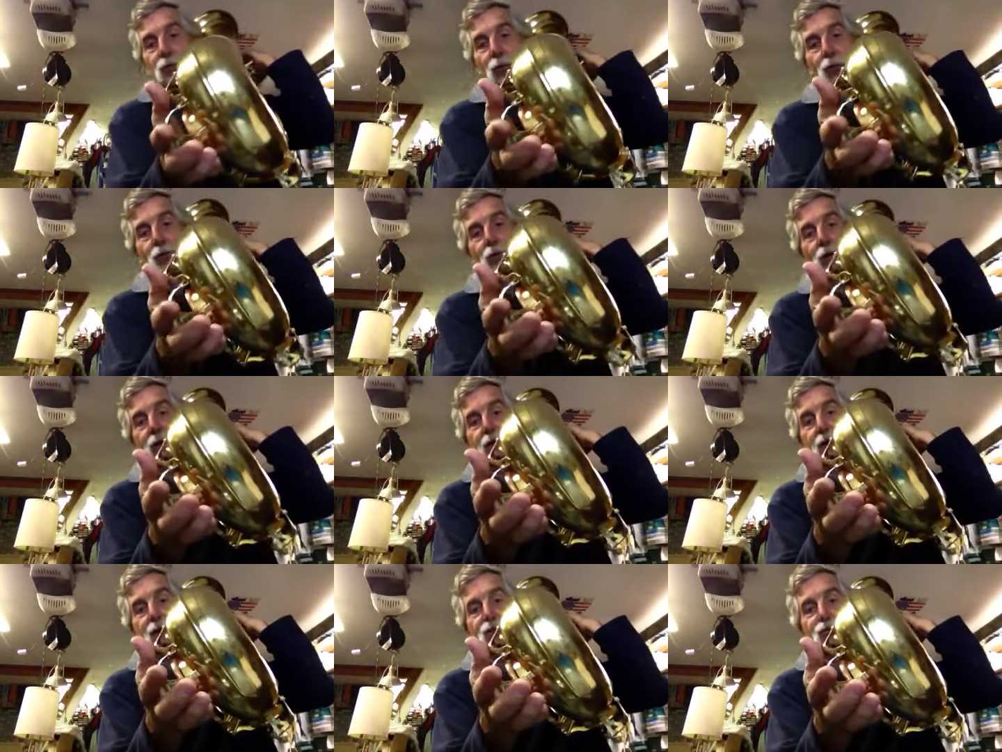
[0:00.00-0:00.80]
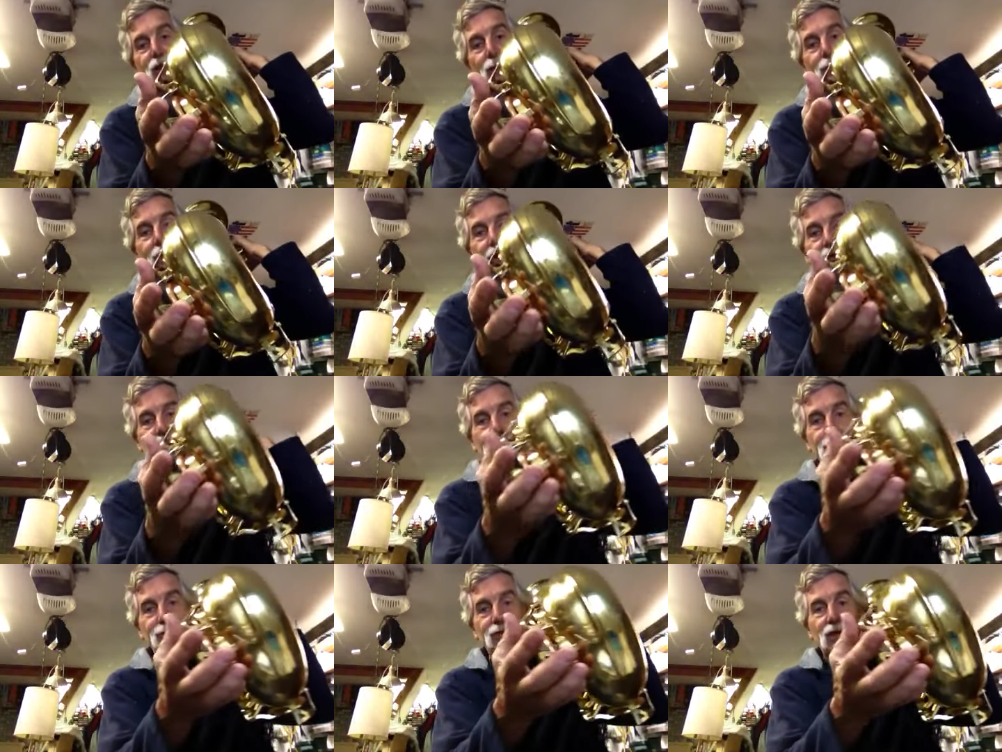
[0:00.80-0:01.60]
in really nice shape. I had a
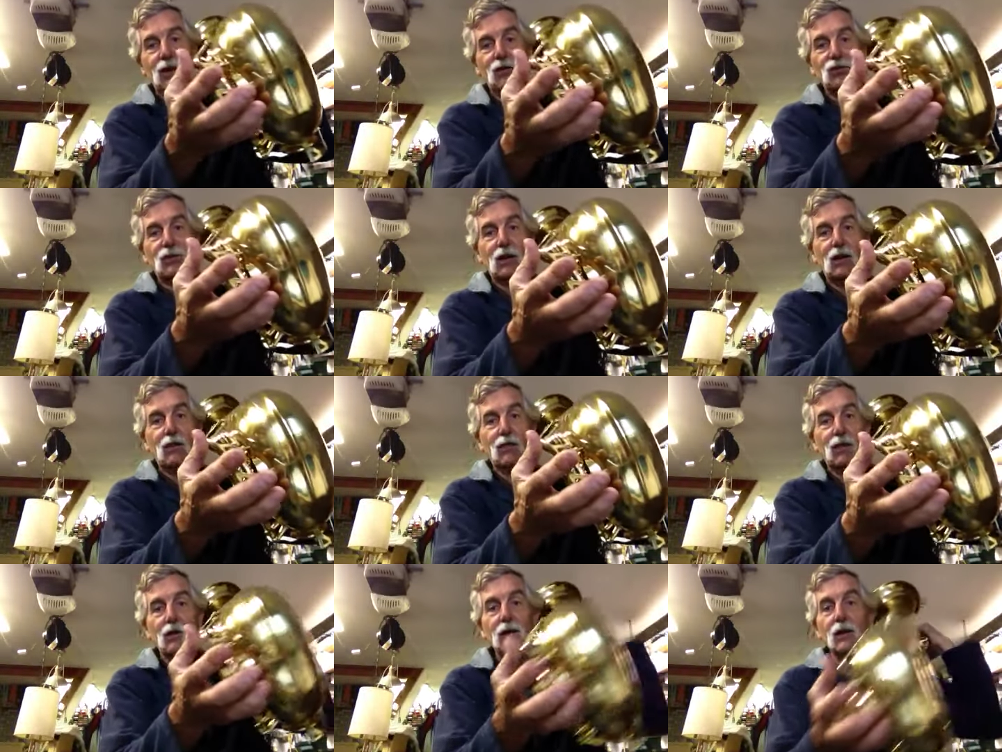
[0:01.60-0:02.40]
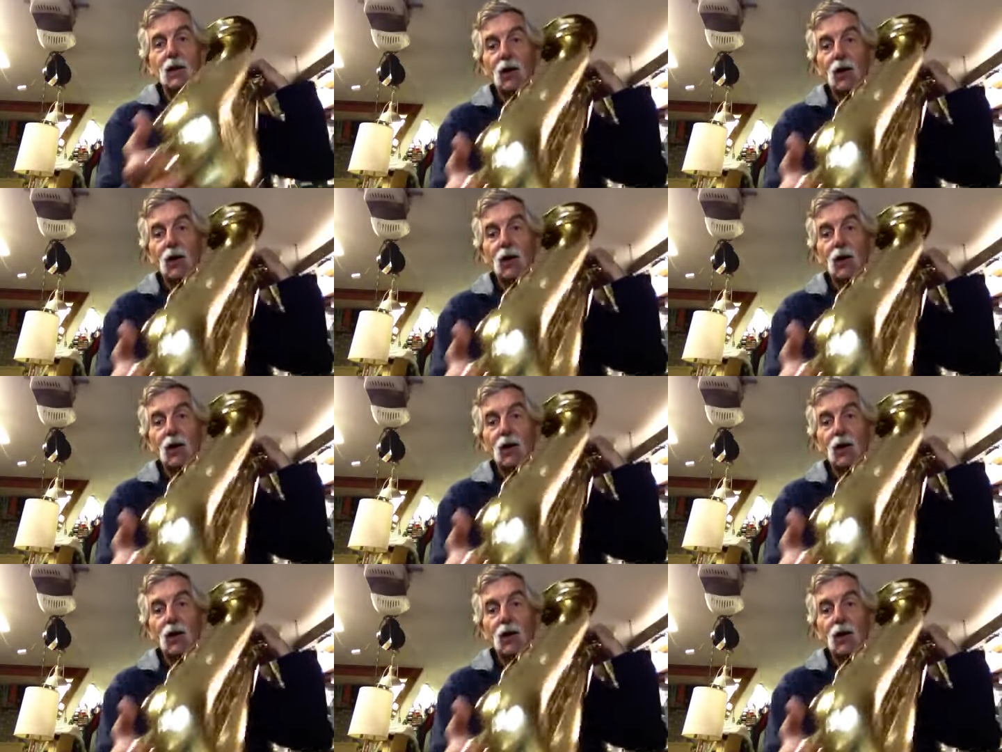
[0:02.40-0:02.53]
couple dings down there.